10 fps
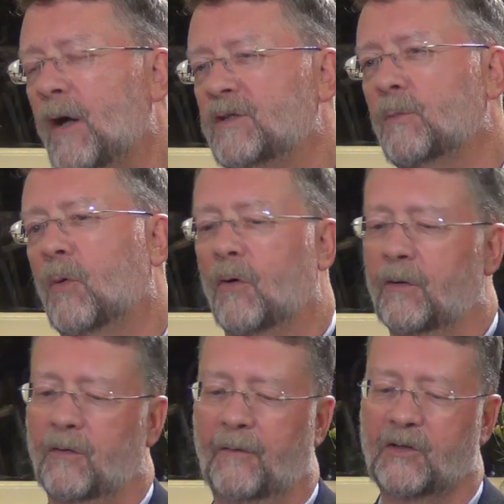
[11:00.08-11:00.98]
why it's
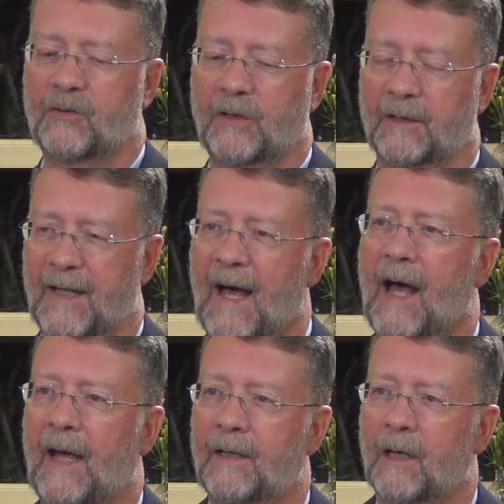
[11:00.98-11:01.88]
important to eventually
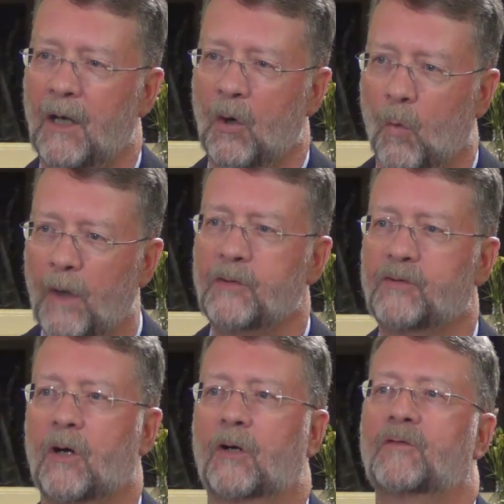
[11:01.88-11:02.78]
align what you
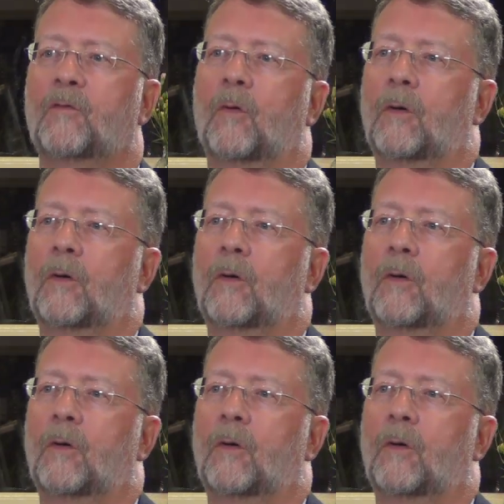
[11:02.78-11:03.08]
charge for. And